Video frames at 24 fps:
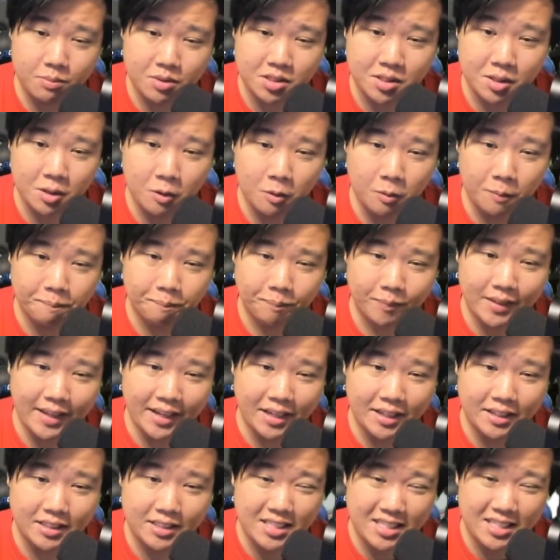So
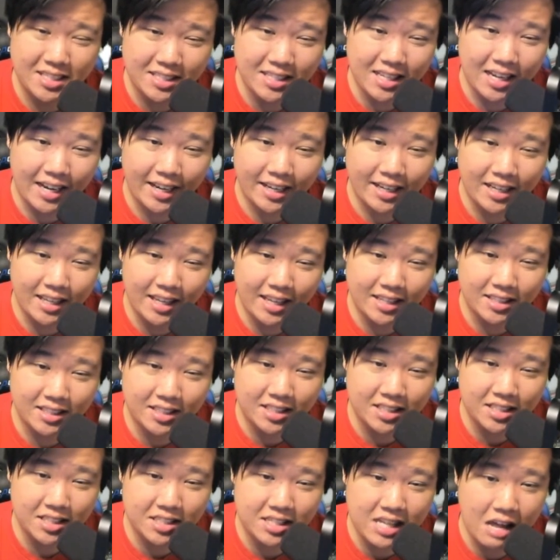getting T9 and
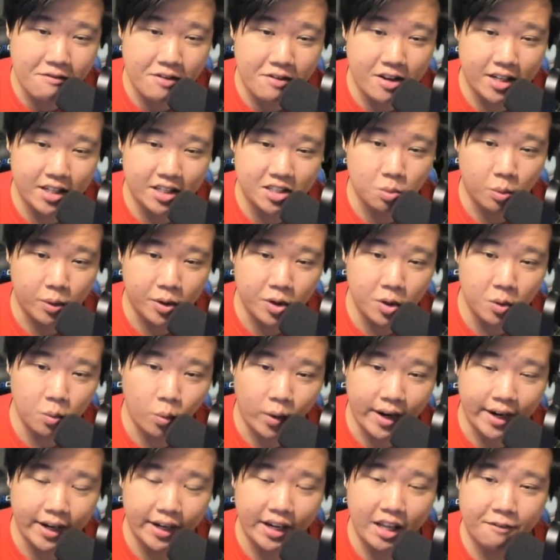T7 is where you want